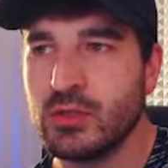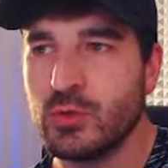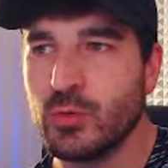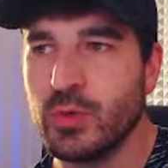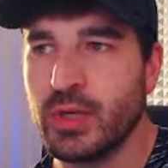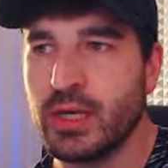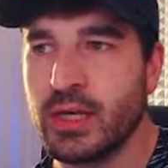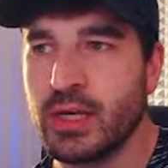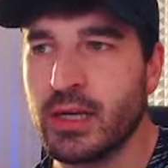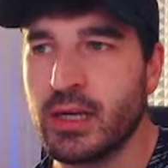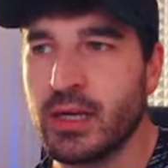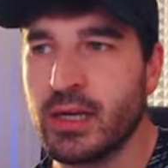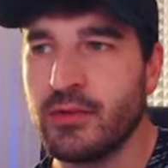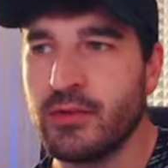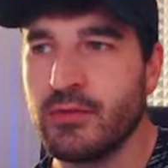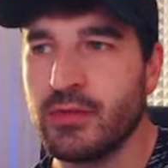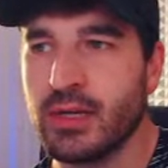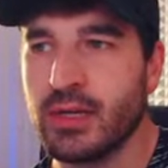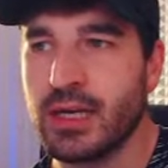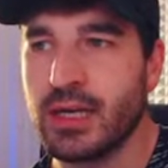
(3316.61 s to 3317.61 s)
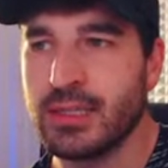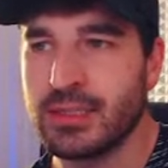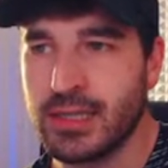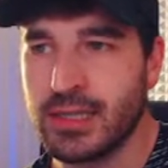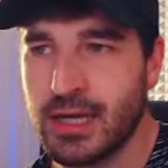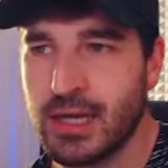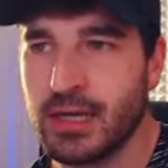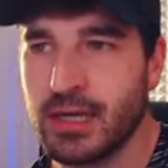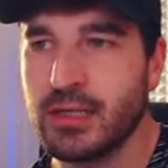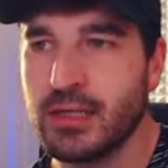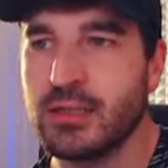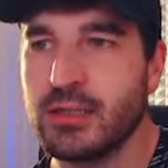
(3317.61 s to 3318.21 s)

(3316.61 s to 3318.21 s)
we can have attack,